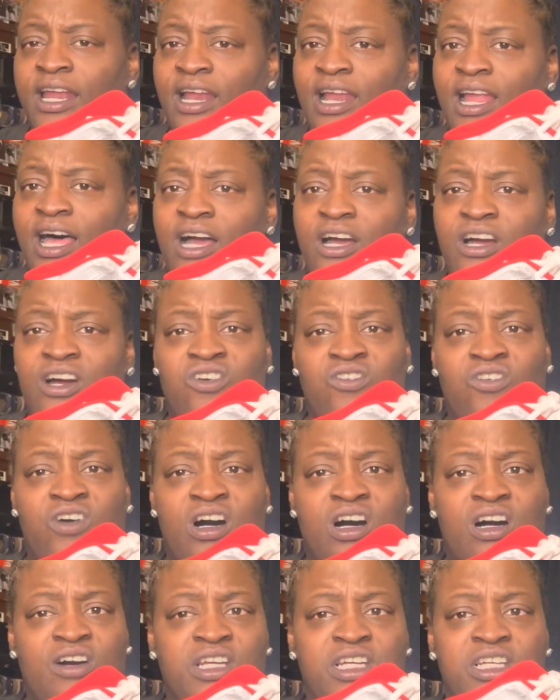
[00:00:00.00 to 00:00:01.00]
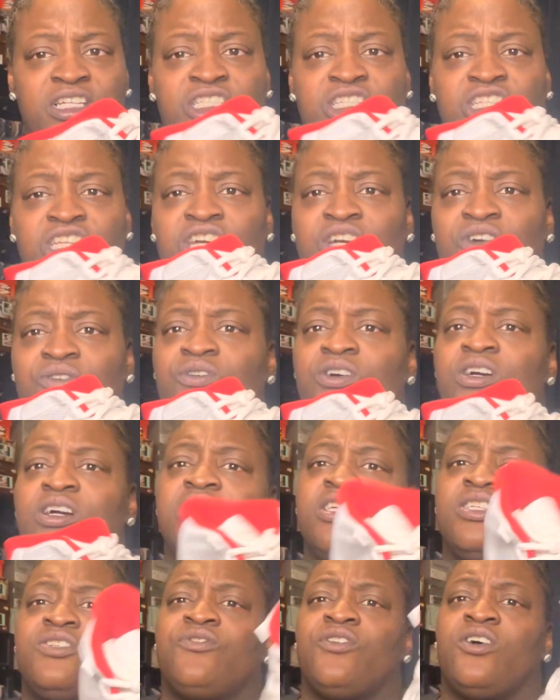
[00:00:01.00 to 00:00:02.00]
a lot go on in the sneaker
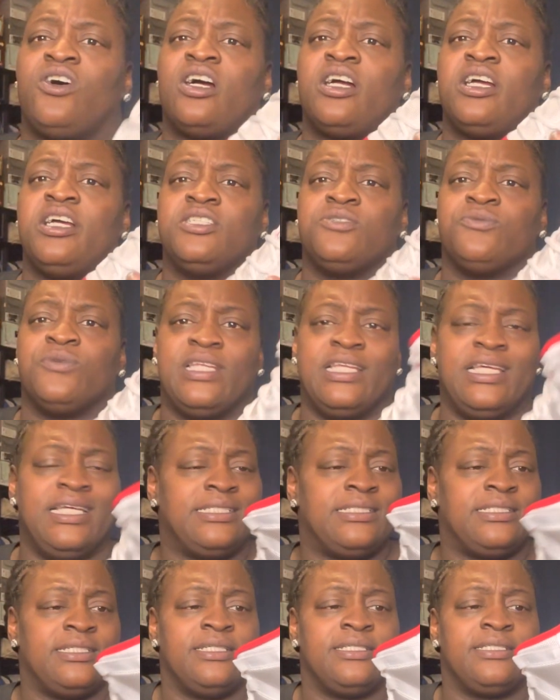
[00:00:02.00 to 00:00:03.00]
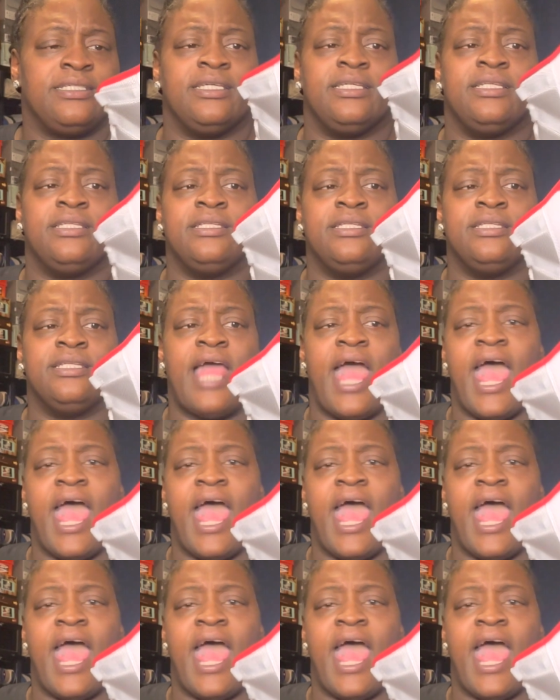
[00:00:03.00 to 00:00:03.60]
world as far as releases and